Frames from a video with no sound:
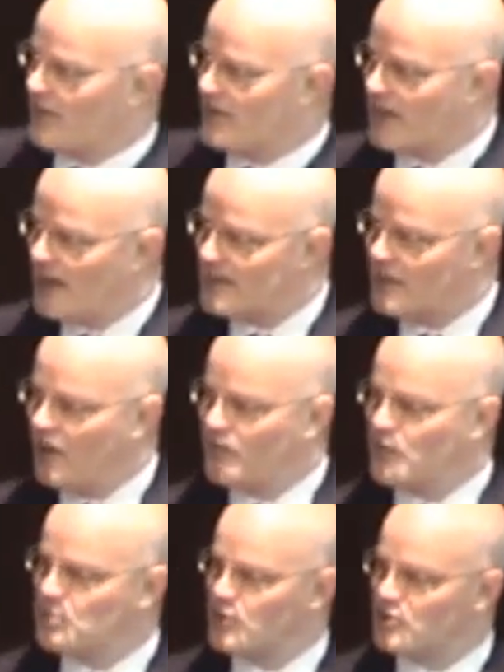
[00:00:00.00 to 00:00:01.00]
The title
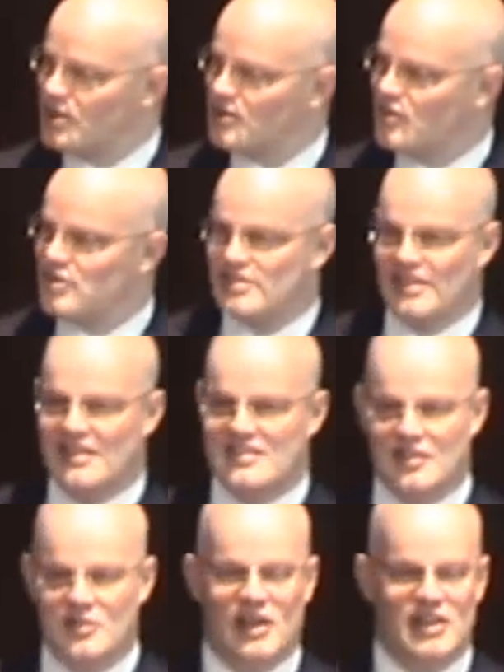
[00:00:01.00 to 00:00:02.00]
of the project Gjusti
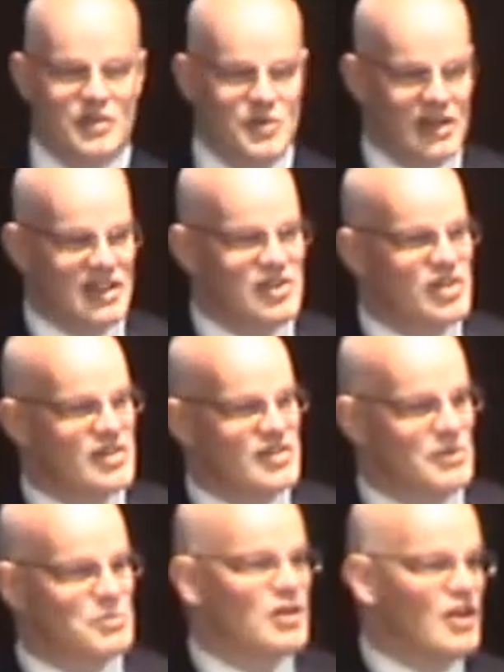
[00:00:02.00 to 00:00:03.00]
is quite
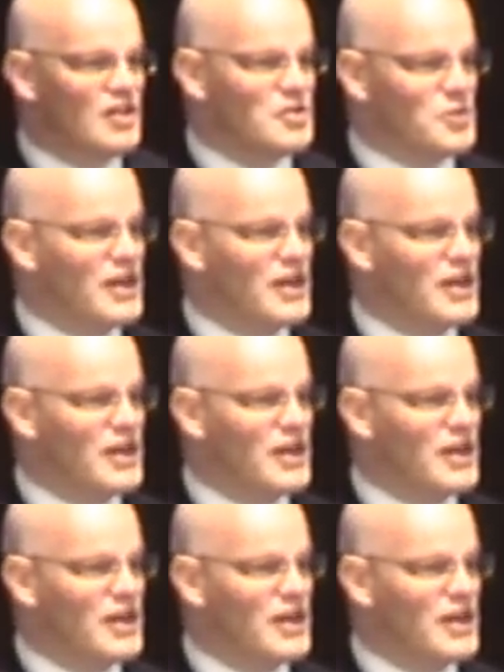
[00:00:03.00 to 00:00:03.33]
interesting because